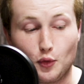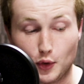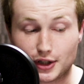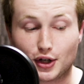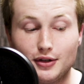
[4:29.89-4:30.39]

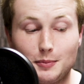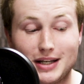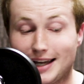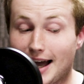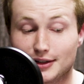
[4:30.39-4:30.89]
which could
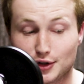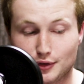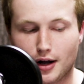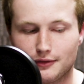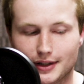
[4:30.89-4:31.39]
be
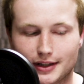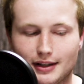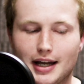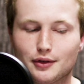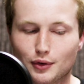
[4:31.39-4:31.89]

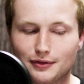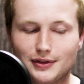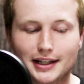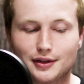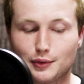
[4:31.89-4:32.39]
catastrophic and
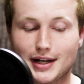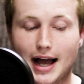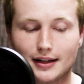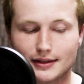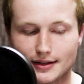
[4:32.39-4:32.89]
reflect the
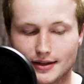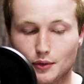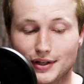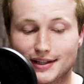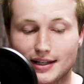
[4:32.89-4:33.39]
realities
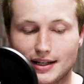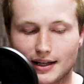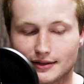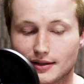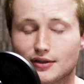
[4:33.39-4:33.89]
that we see
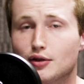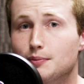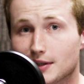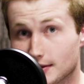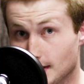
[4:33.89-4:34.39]
in
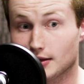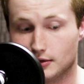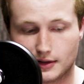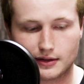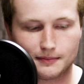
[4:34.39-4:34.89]
dystopian
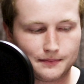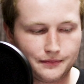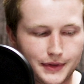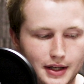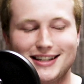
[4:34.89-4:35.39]
tales.
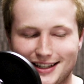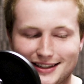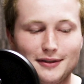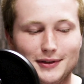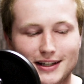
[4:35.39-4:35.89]

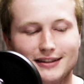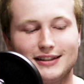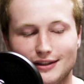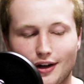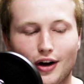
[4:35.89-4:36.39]

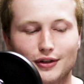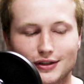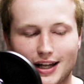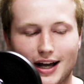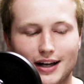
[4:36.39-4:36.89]
Significantly
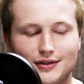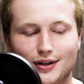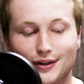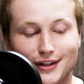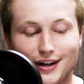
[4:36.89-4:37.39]
longer
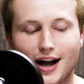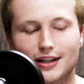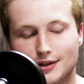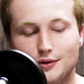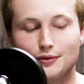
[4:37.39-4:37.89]
lives are
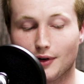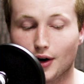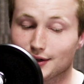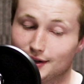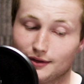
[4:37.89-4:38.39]
not too
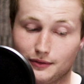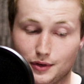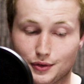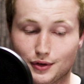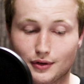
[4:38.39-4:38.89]
far into the
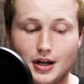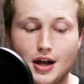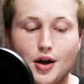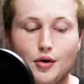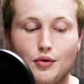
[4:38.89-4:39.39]
future.
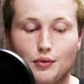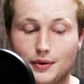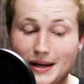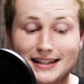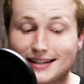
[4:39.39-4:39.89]

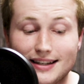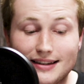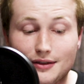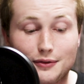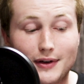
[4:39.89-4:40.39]
We may
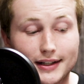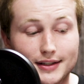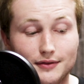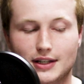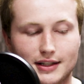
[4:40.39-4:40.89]
see the
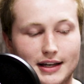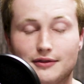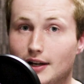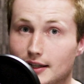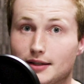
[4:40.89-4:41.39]
effects of these
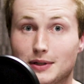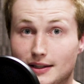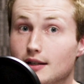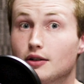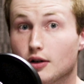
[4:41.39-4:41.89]

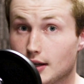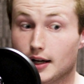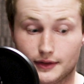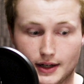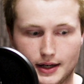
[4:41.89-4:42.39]
advancements in our
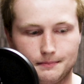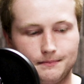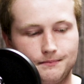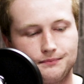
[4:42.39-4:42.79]
lifetime.